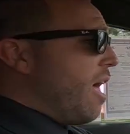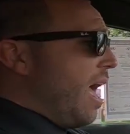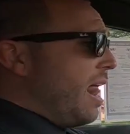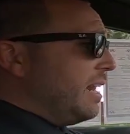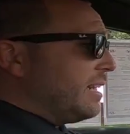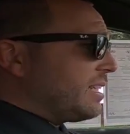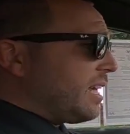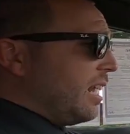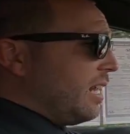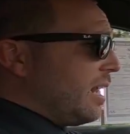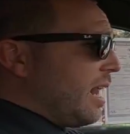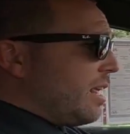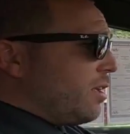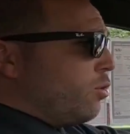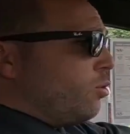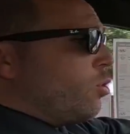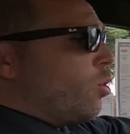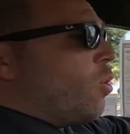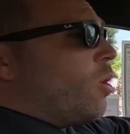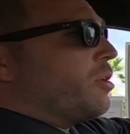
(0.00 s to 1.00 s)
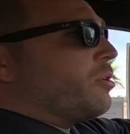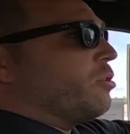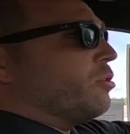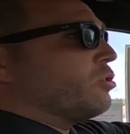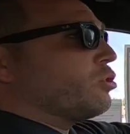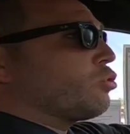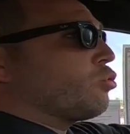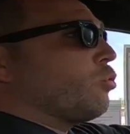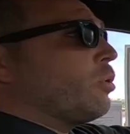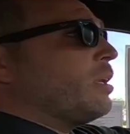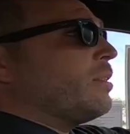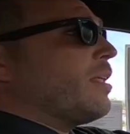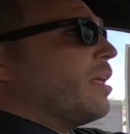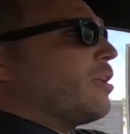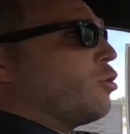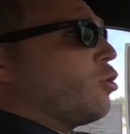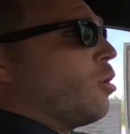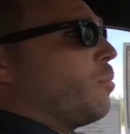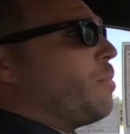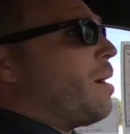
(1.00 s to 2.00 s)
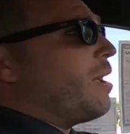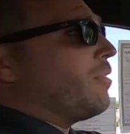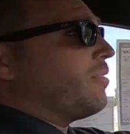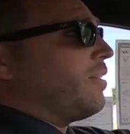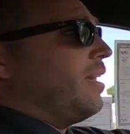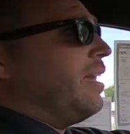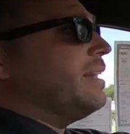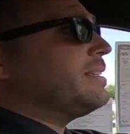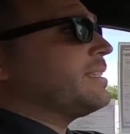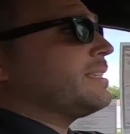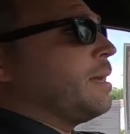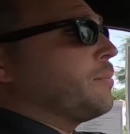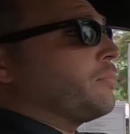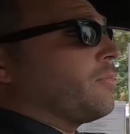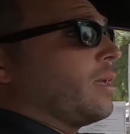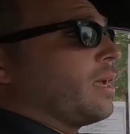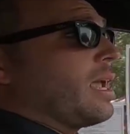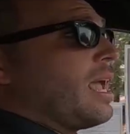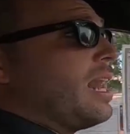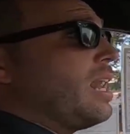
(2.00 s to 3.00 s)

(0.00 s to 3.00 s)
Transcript: and it's going to let you know on your screen that you're about to hit something.